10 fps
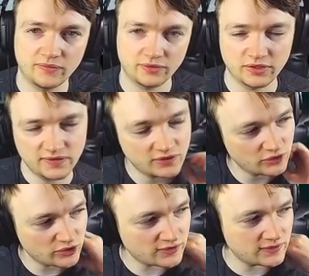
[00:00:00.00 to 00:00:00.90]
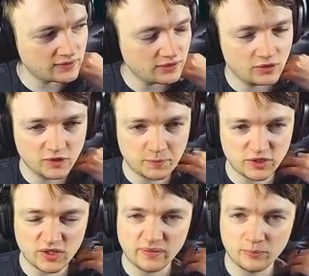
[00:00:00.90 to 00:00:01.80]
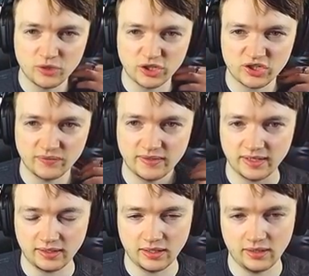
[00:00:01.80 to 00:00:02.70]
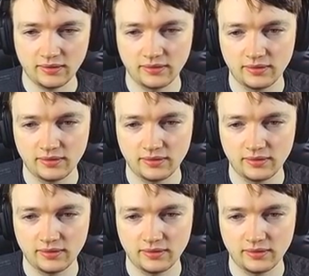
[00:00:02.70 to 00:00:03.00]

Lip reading: because you just, you know, especially if I'm doing a Shiv deck here,